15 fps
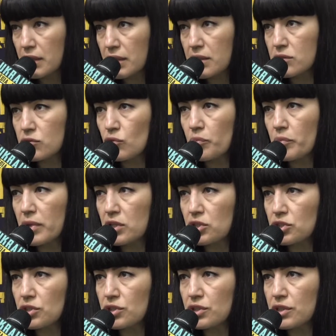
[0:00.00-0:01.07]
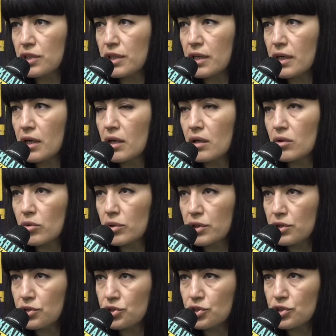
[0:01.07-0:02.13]
So today we'll be talking with the
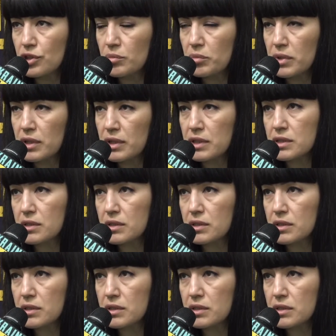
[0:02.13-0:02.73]
experts